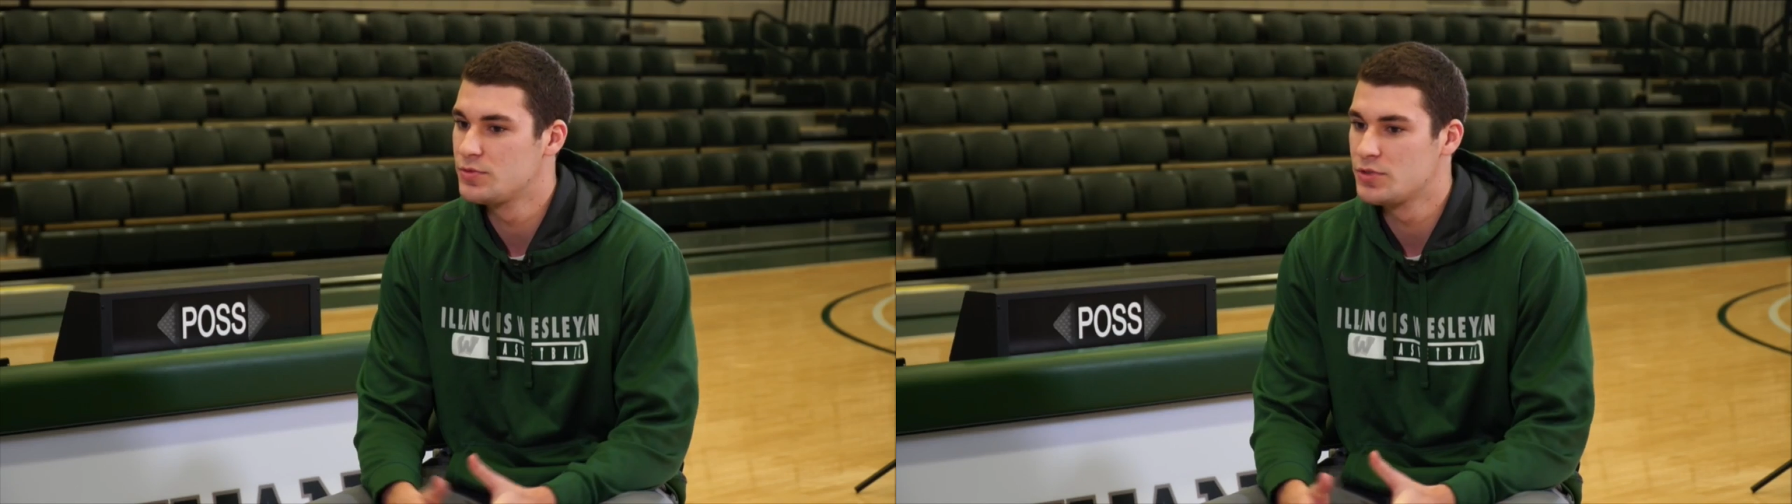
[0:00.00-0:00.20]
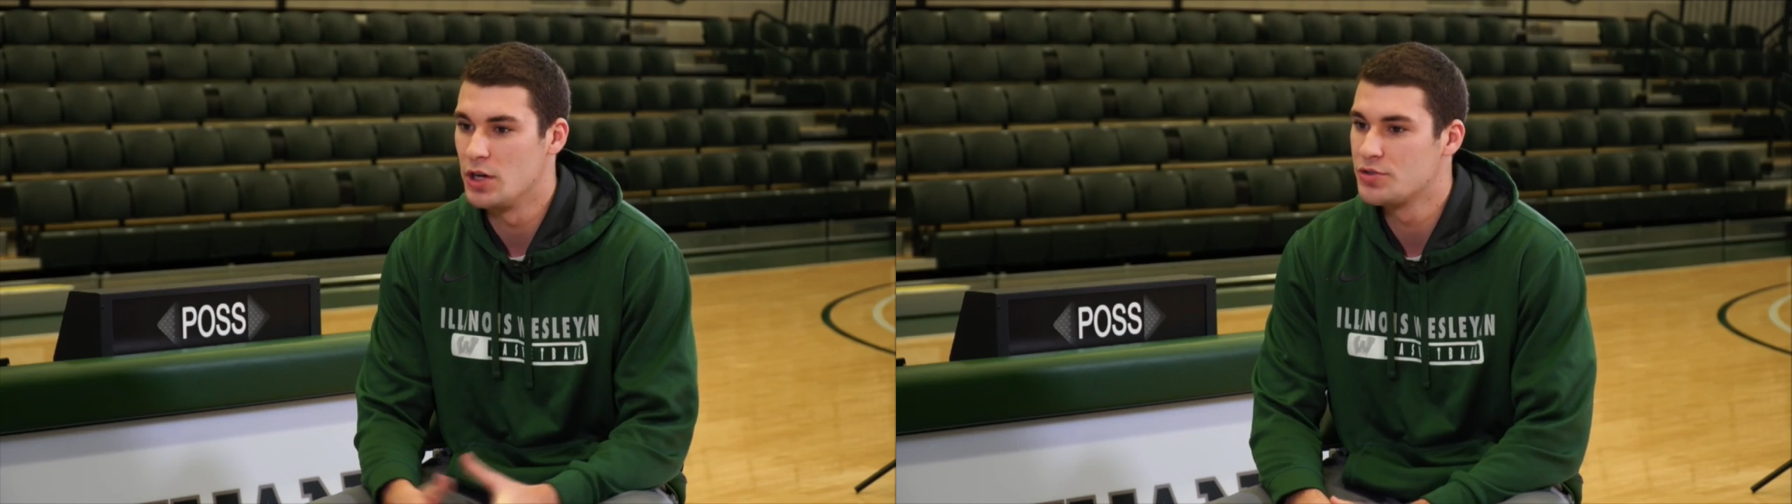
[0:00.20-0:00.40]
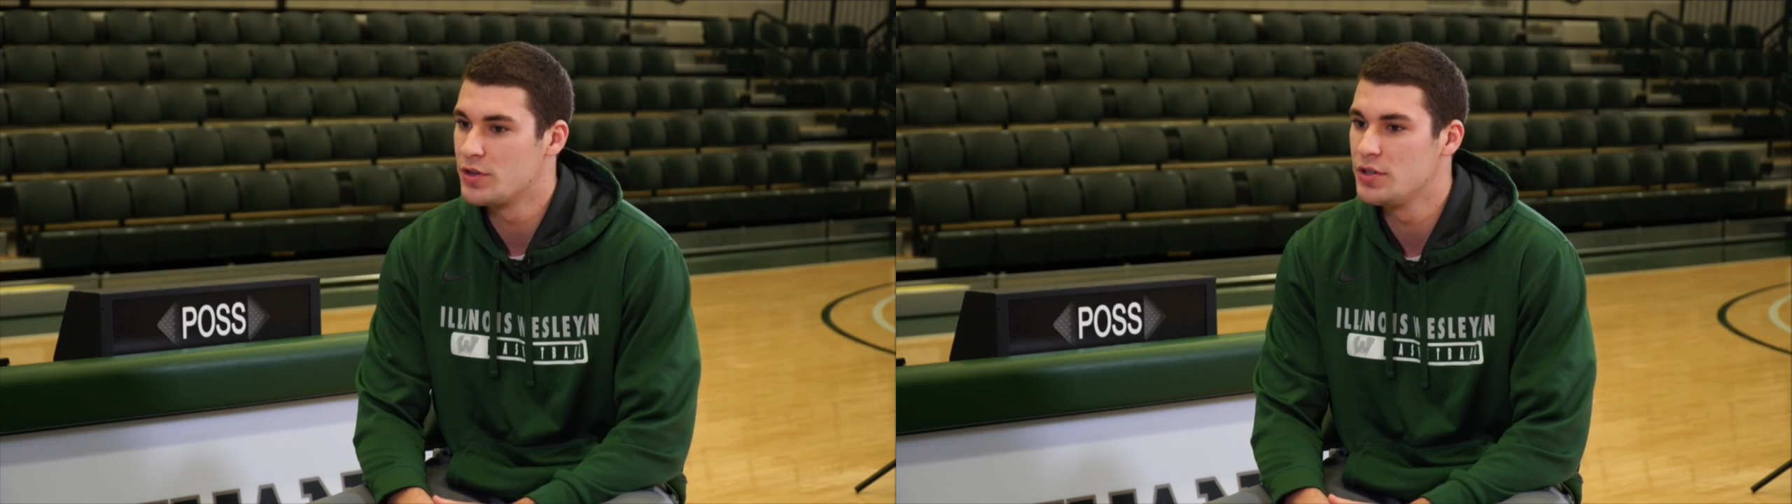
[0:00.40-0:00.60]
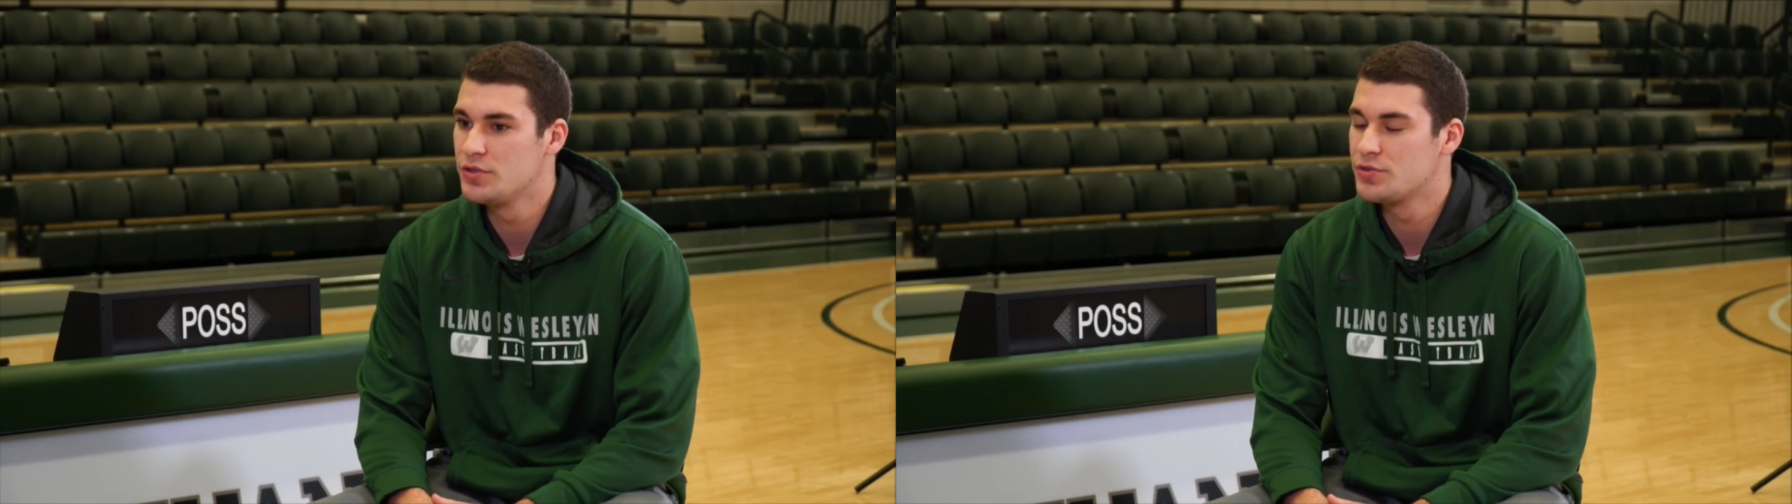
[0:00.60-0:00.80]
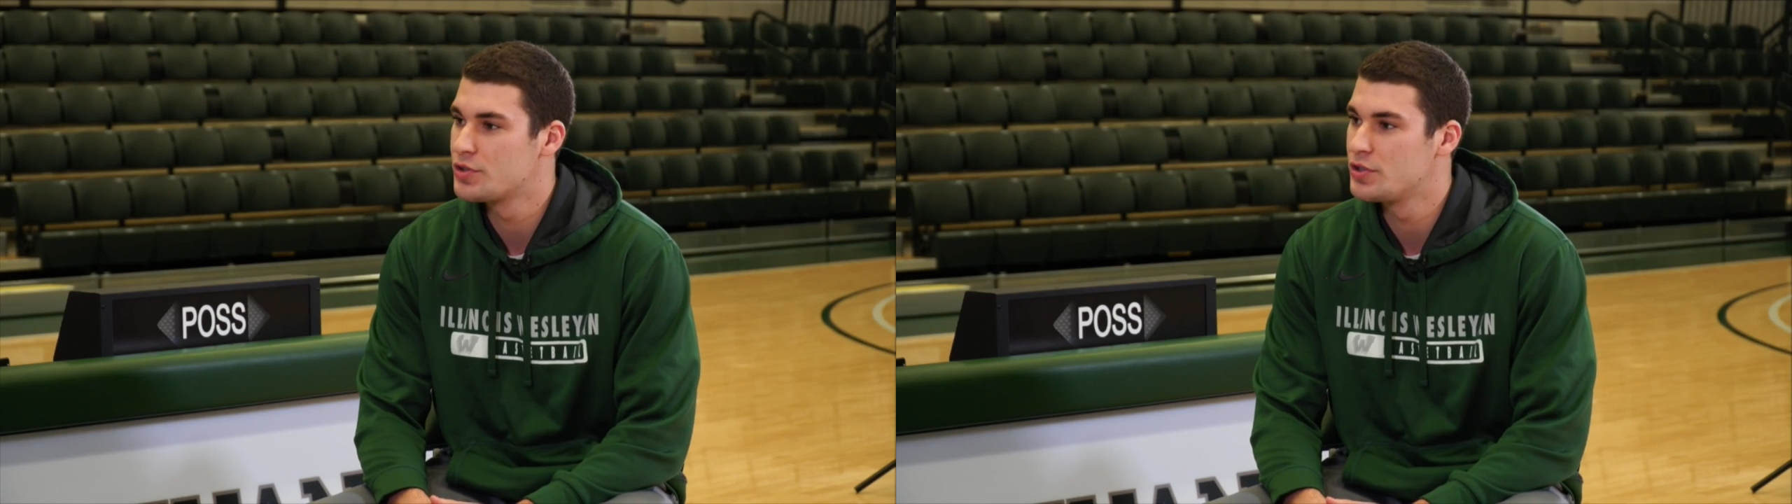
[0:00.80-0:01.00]
Coach
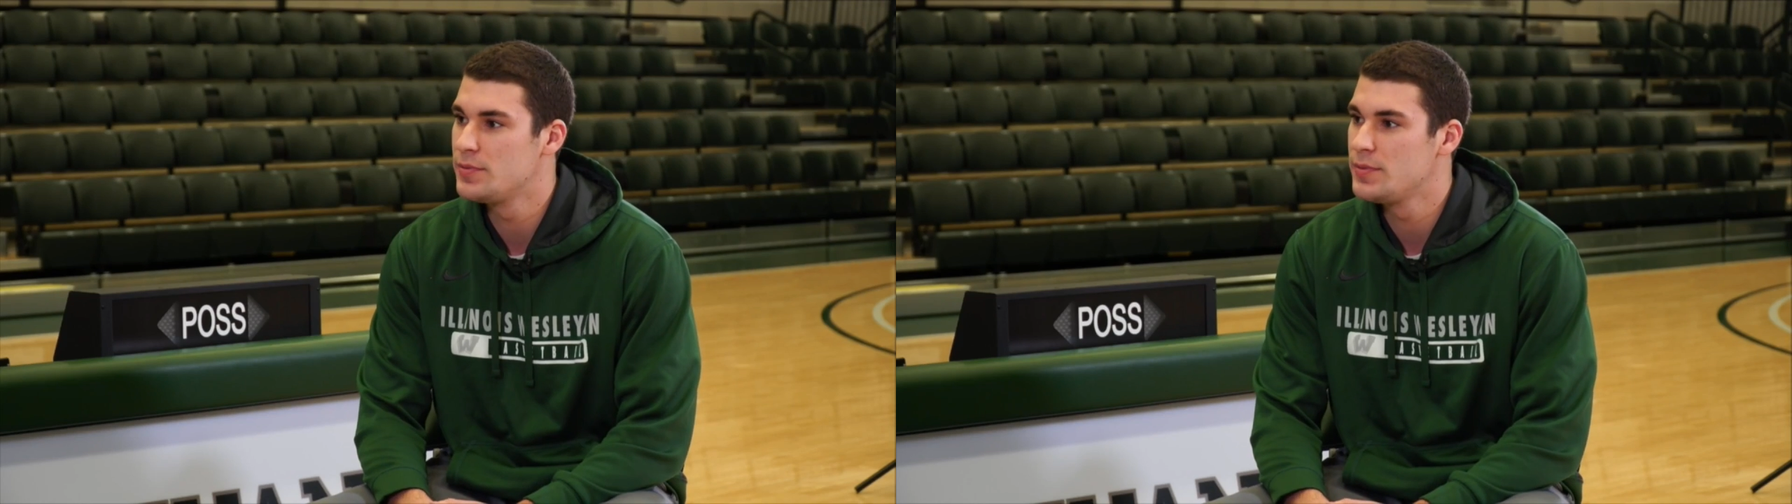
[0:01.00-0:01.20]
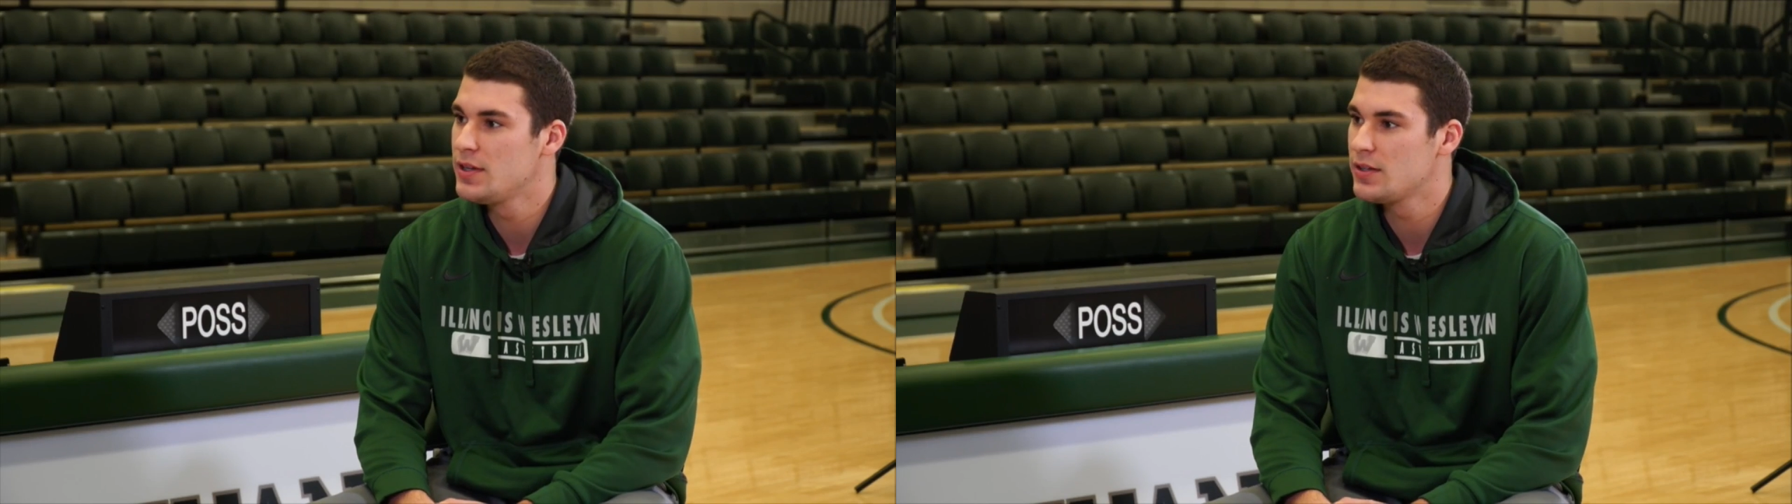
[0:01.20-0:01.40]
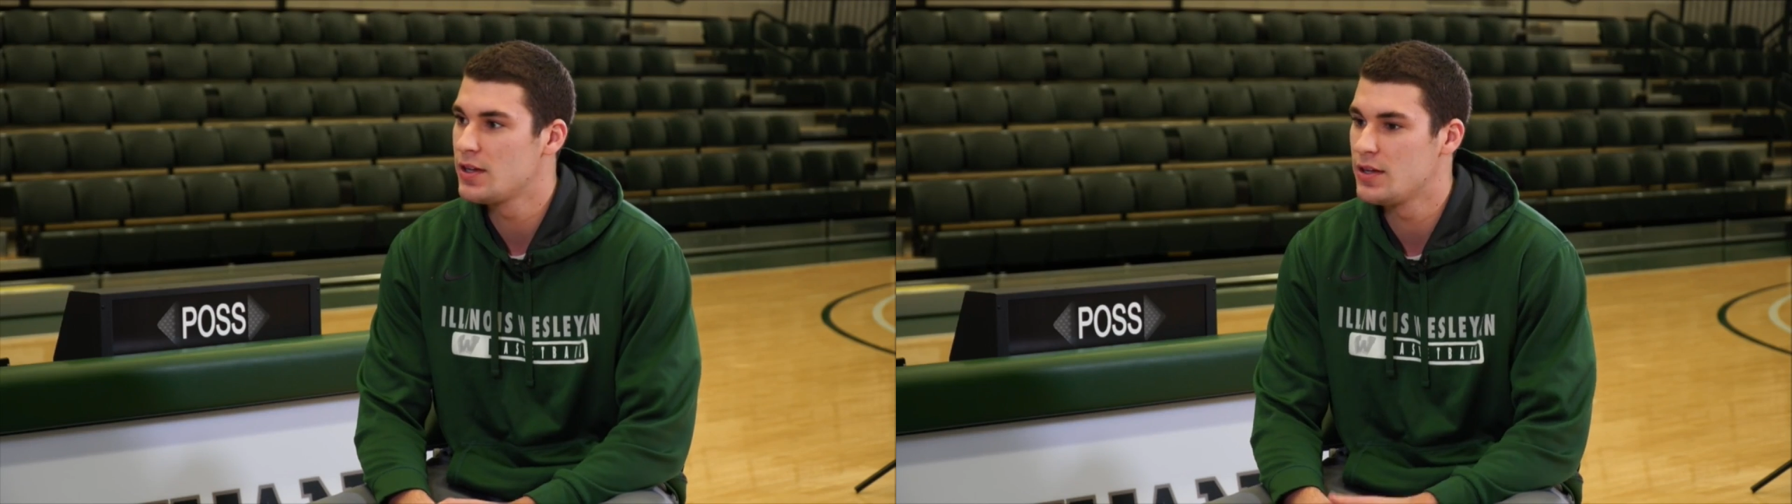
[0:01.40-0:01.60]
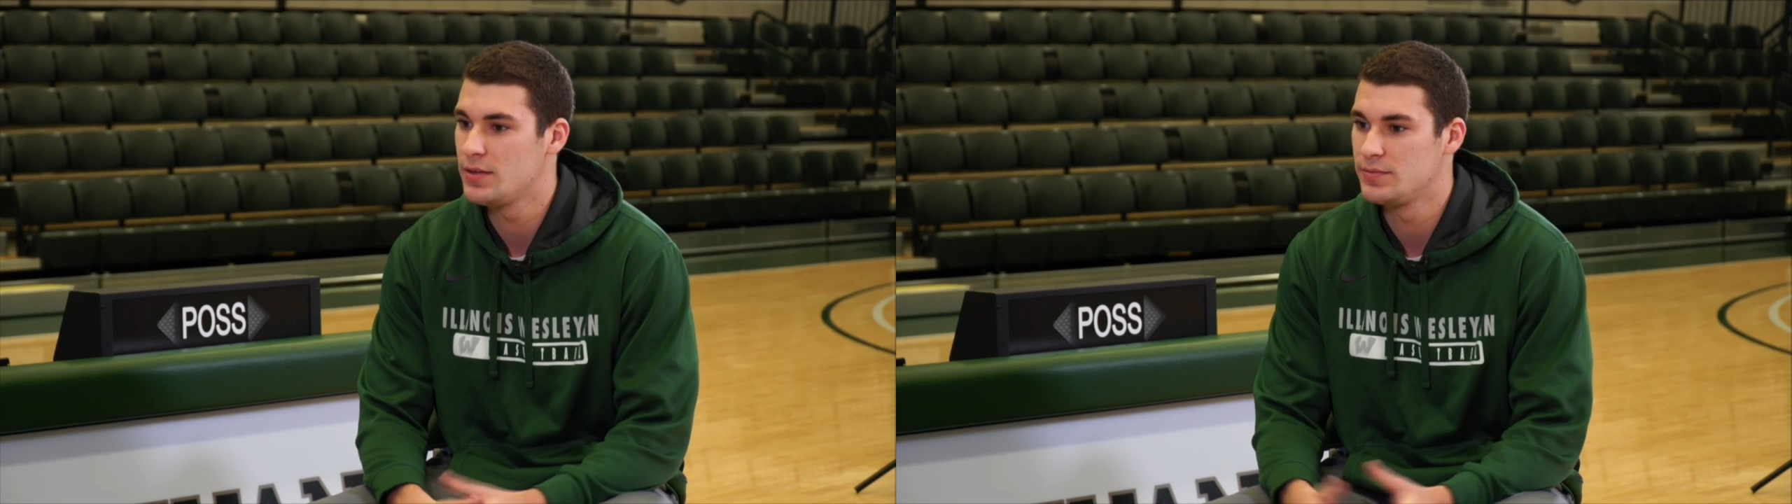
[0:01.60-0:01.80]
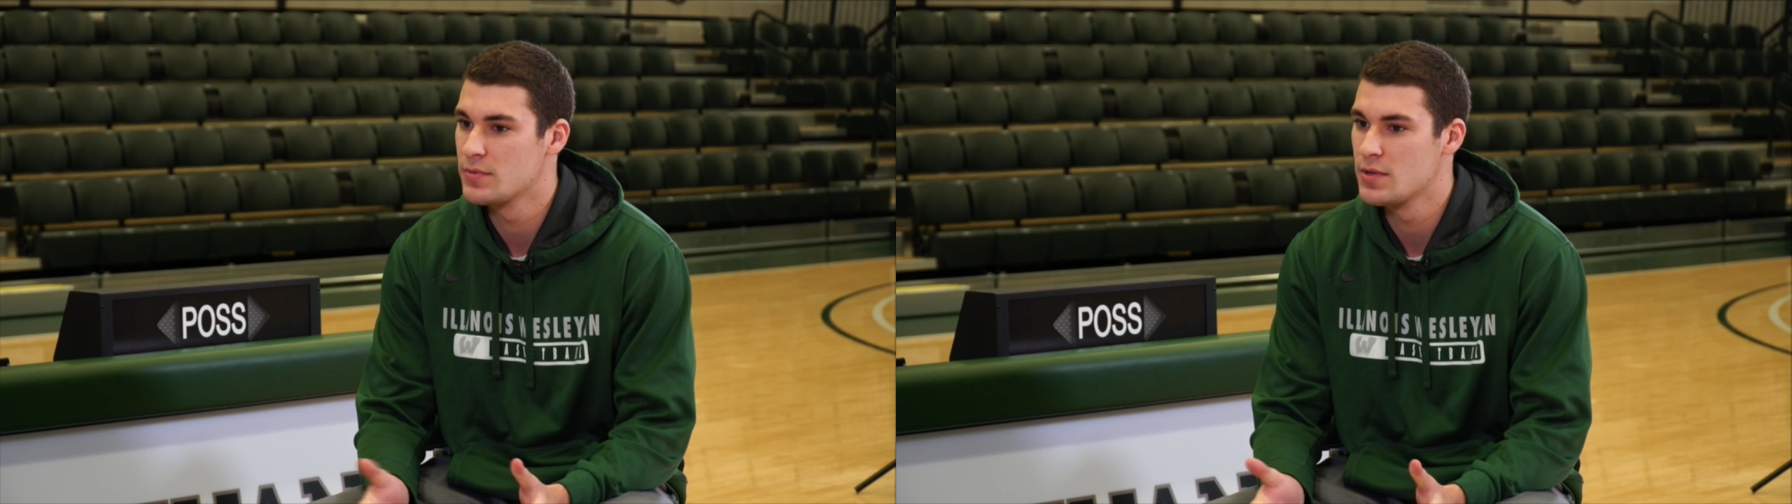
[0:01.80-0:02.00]
Rose recruited me,
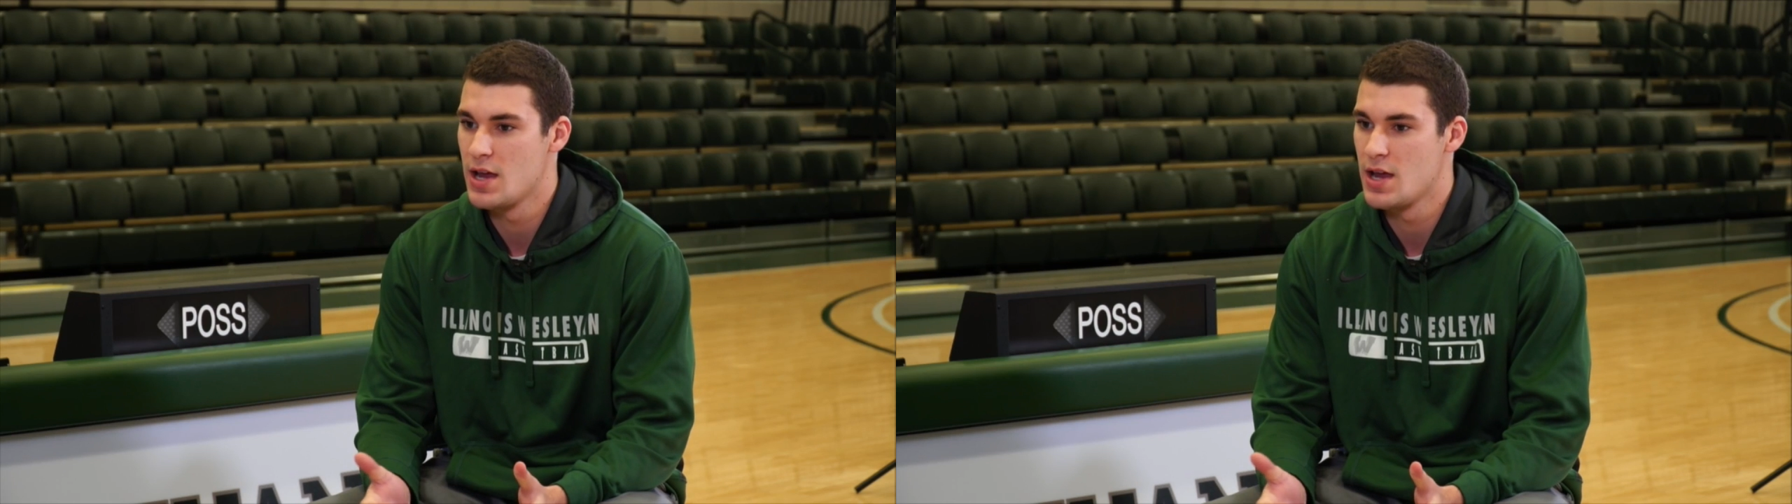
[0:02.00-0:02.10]
um,